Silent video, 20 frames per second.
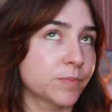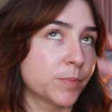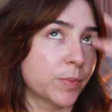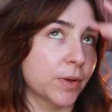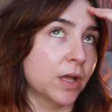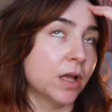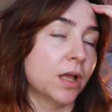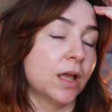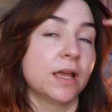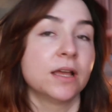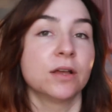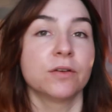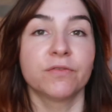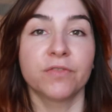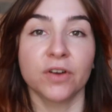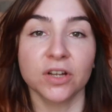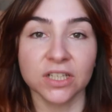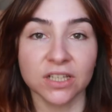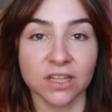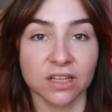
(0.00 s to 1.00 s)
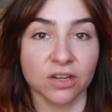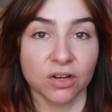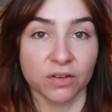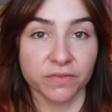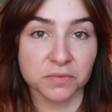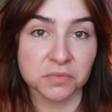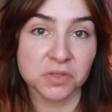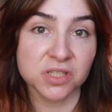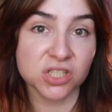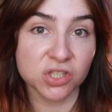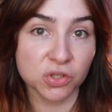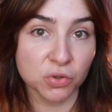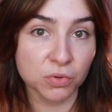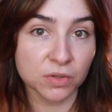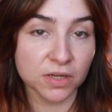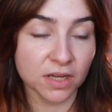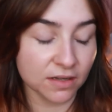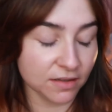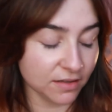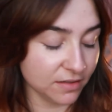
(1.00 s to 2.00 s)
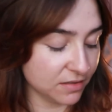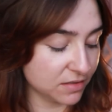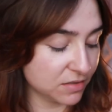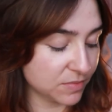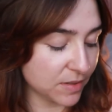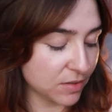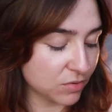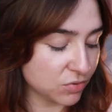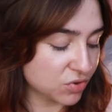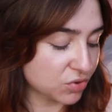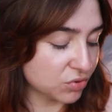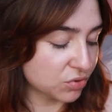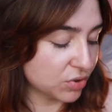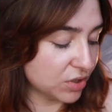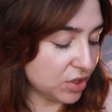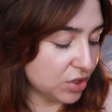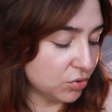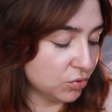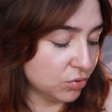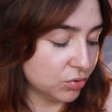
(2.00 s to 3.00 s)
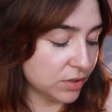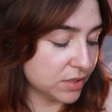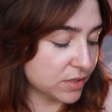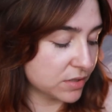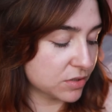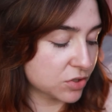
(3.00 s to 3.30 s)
But funnily enough, it was snowing earlier as well, so you know,